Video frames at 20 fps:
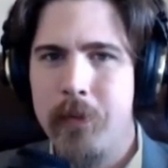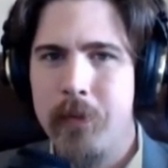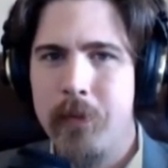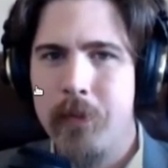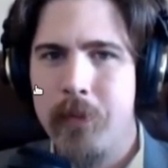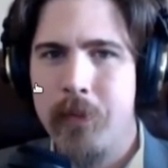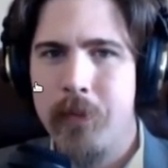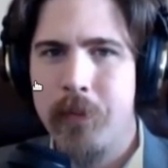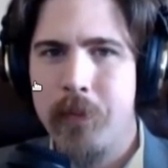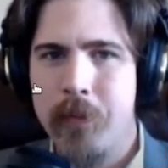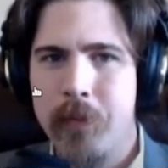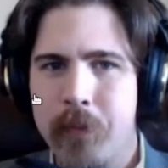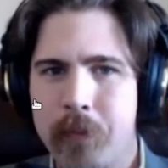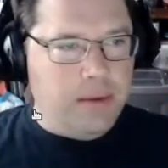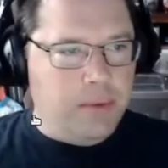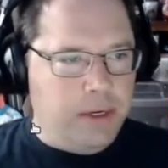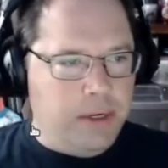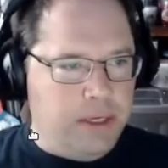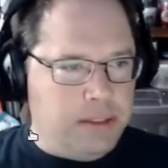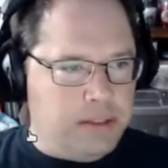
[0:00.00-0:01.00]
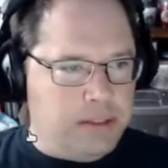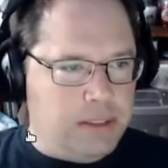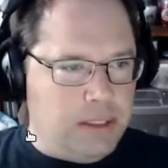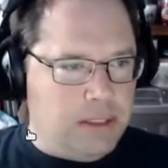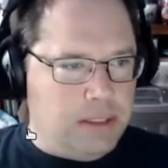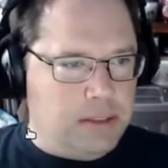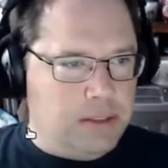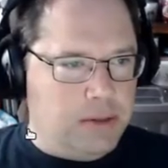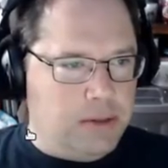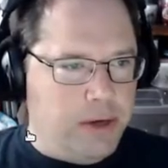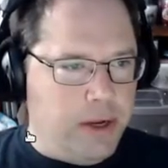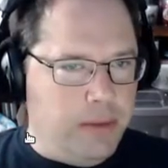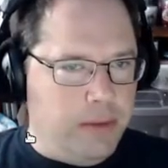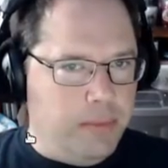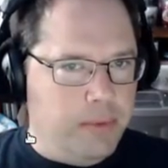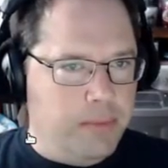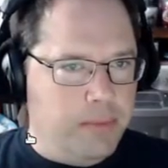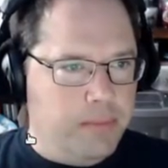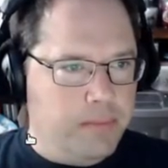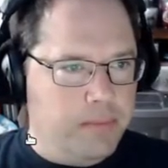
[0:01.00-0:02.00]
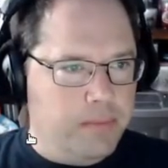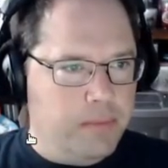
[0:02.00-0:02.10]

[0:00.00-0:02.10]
I have not. What is Stream?